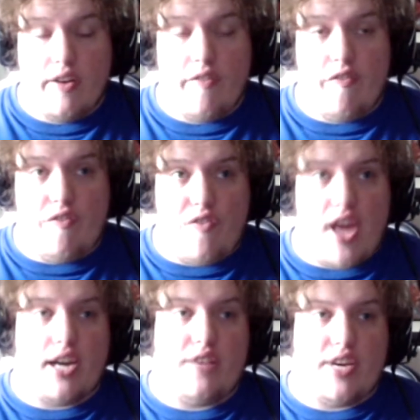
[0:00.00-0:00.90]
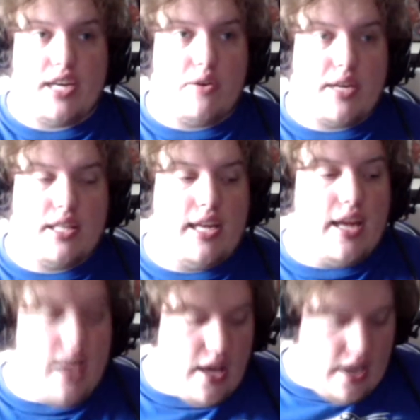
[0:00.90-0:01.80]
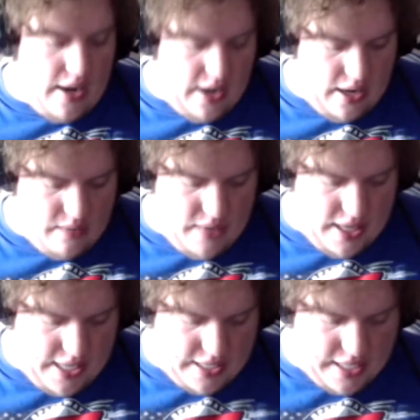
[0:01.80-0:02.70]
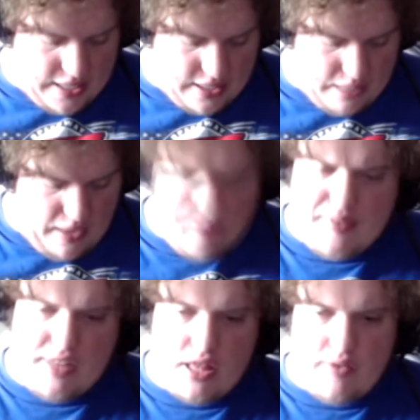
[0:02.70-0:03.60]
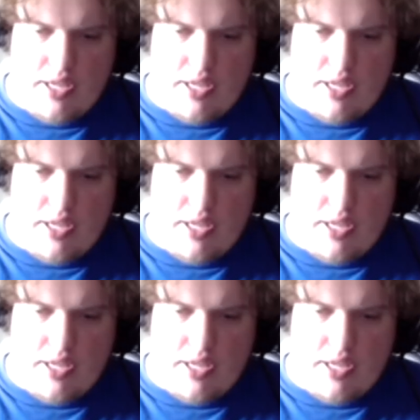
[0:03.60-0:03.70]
Very, very quickly. I think it takes like about maybe 3